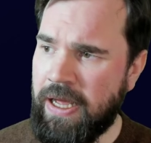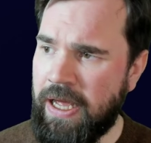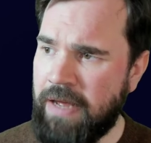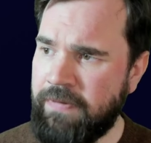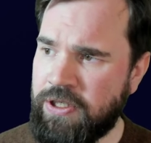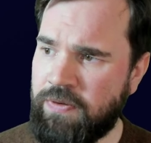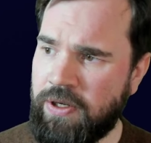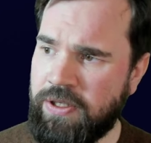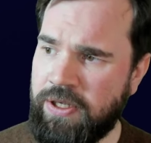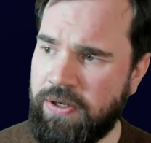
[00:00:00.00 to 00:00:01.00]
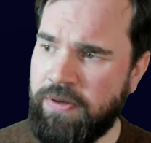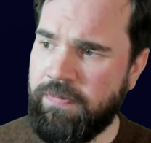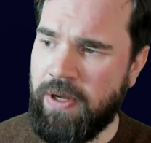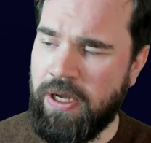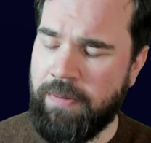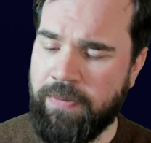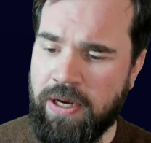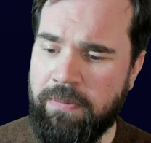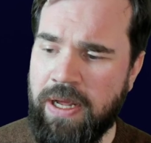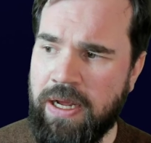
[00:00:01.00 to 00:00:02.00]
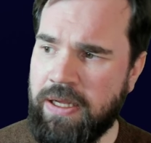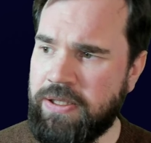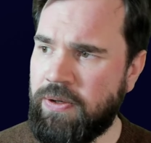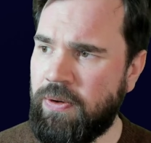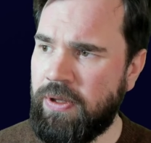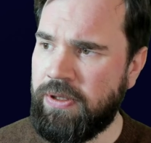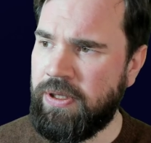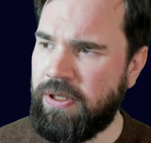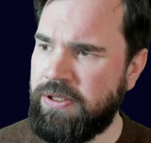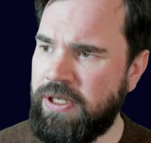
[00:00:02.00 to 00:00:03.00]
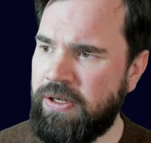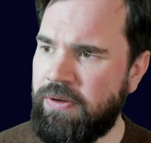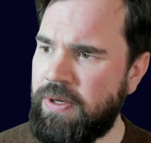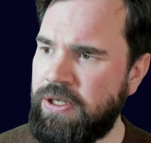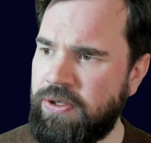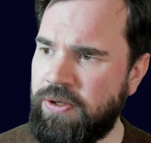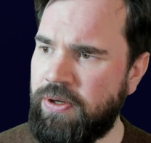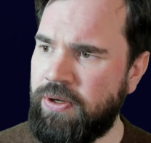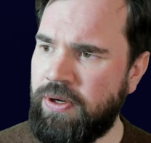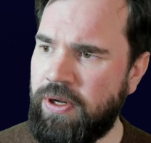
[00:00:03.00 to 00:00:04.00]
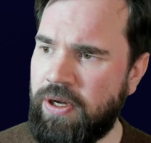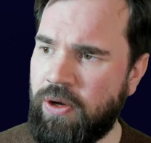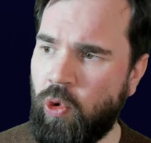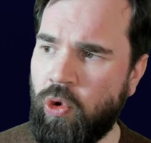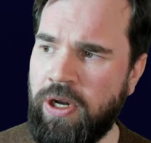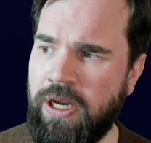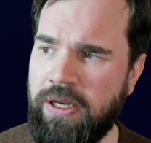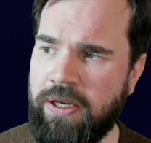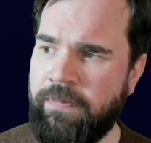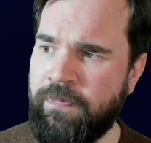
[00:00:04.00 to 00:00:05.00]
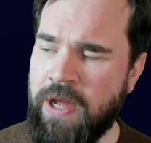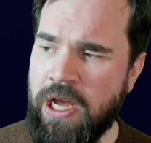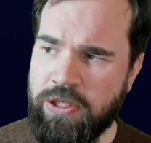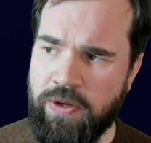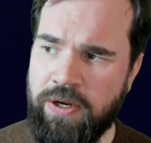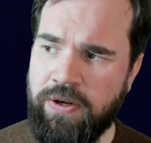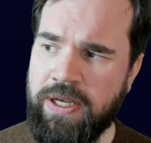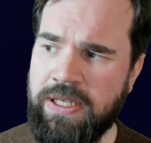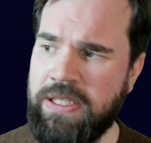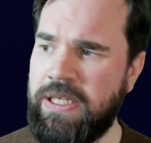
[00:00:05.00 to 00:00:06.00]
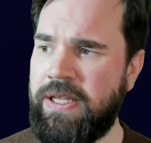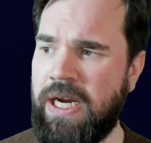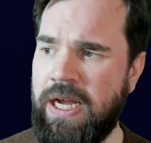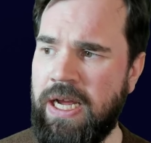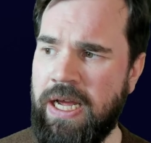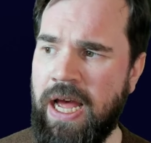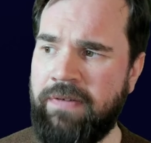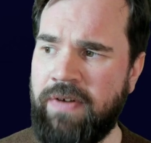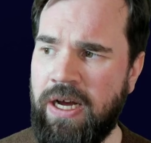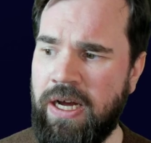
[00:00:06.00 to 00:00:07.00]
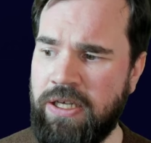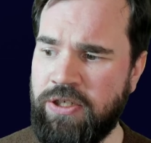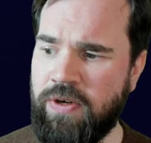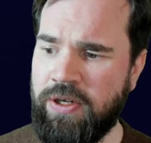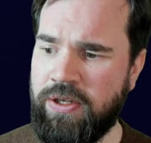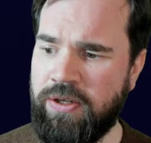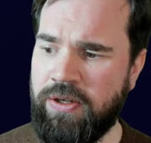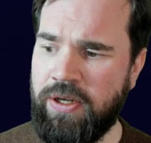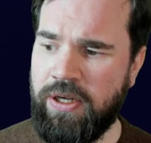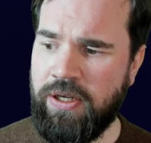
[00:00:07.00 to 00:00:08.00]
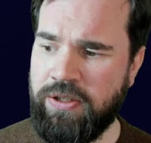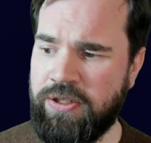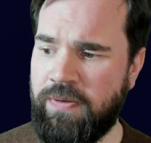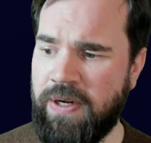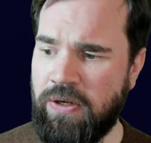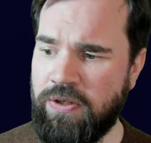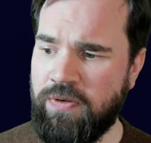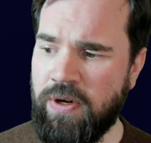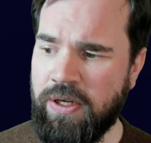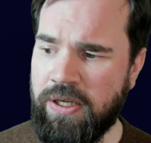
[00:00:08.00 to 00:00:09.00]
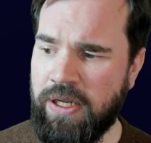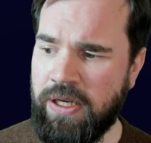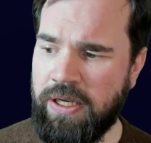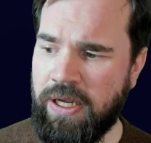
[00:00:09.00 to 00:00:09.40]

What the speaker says: have a structure. I'm going to make, it's called generation coordinate. So here you can see that I have a struct, just a regular struct. And